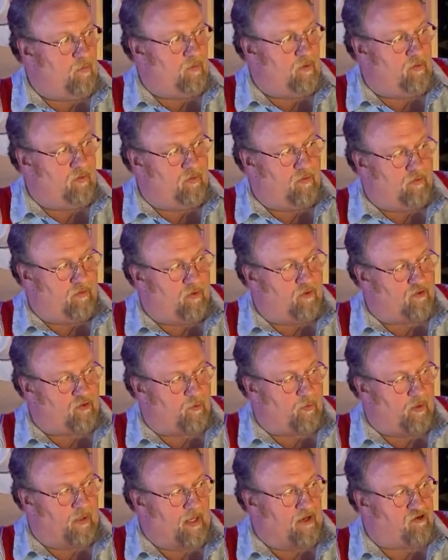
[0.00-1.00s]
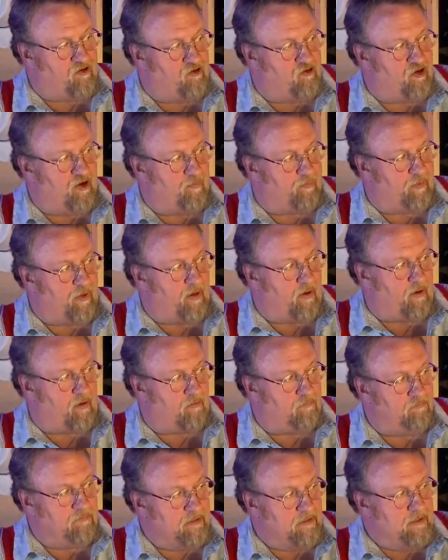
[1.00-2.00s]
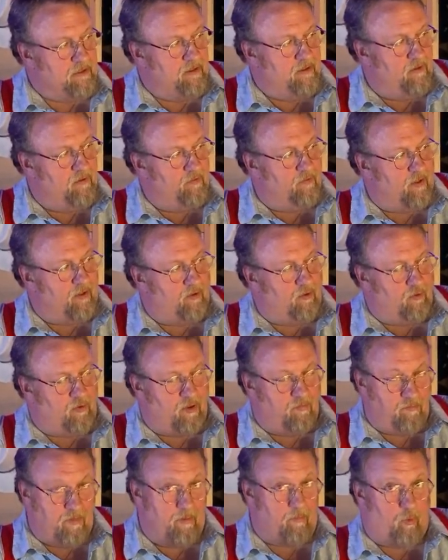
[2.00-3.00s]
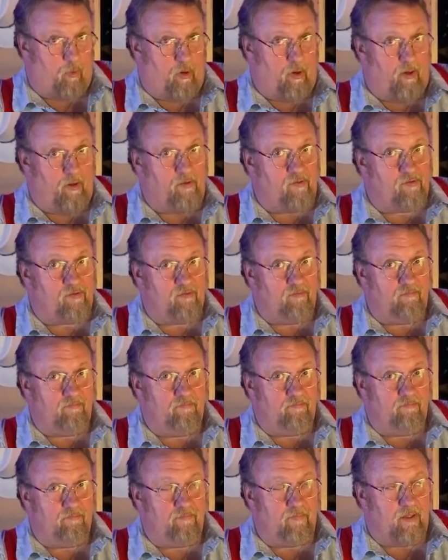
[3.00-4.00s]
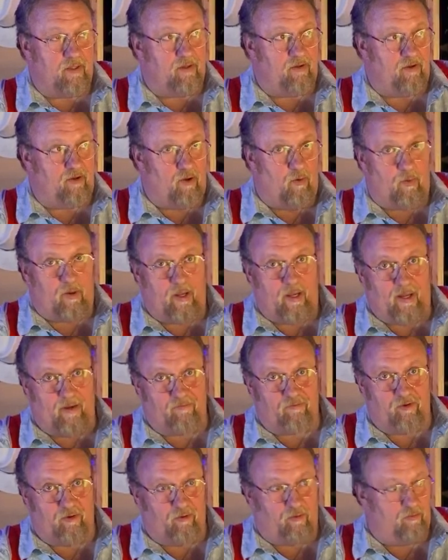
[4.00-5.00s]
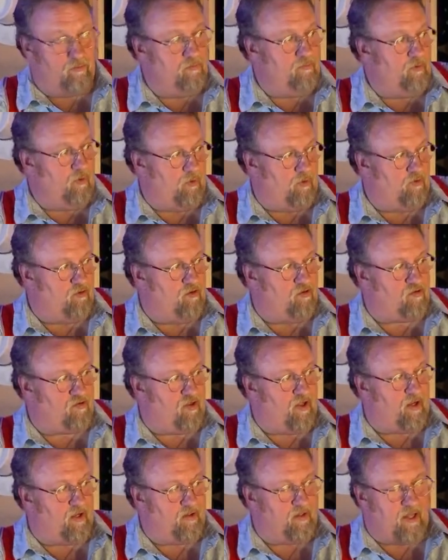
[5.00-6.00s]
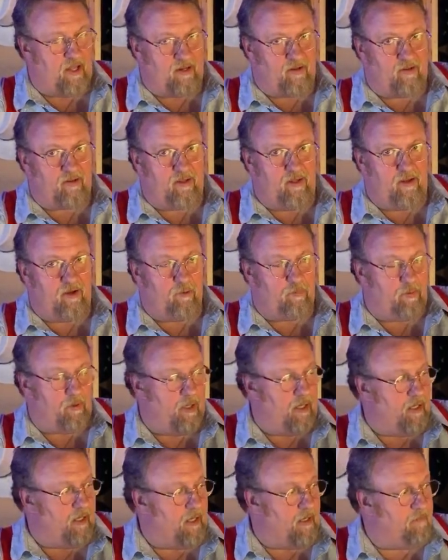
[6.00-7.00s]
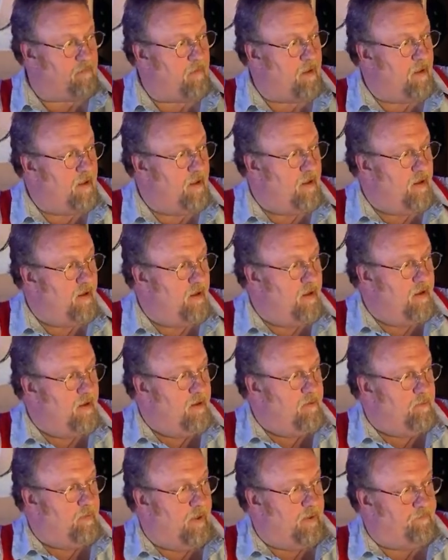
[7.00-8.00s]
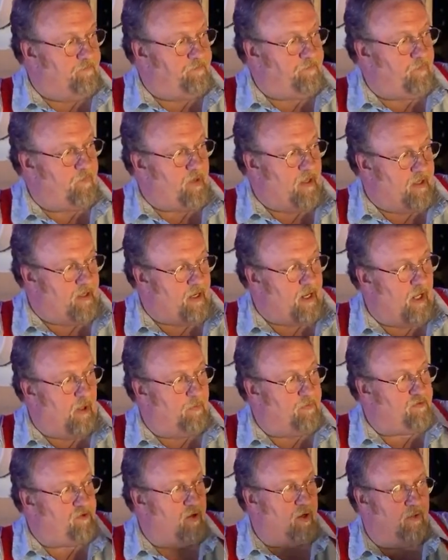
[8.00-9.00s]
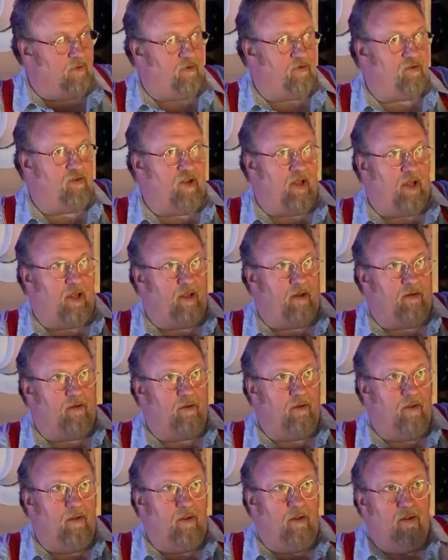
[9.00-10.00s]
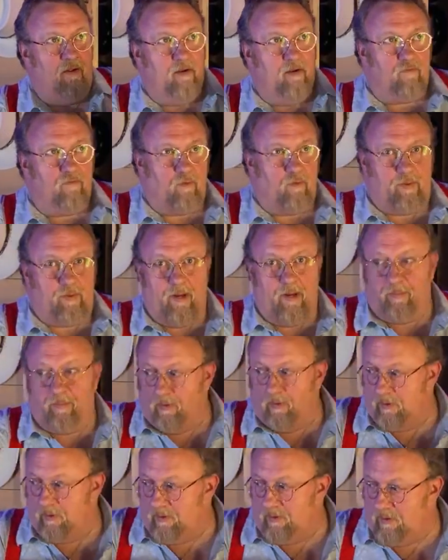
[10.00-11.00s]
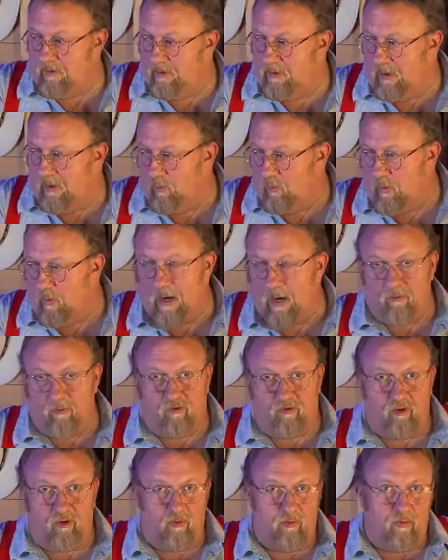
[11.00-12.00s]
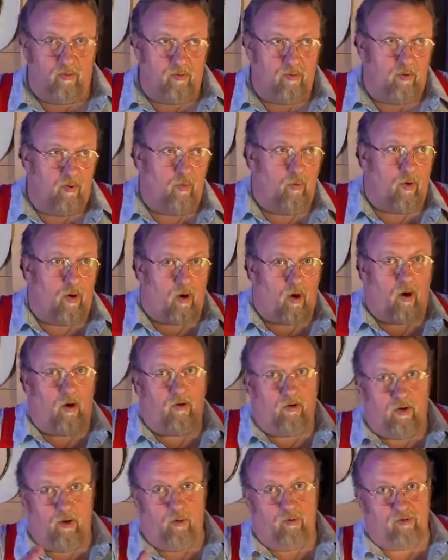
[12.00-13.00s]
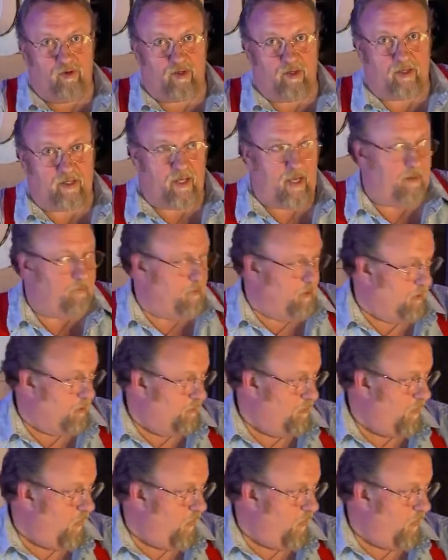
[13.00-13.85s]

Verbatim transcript: there's a relationship there that you can memorize and you don't have to. You can just think of the, out of the key you're playing in. But it helps to understand for people around you who aren't using a capo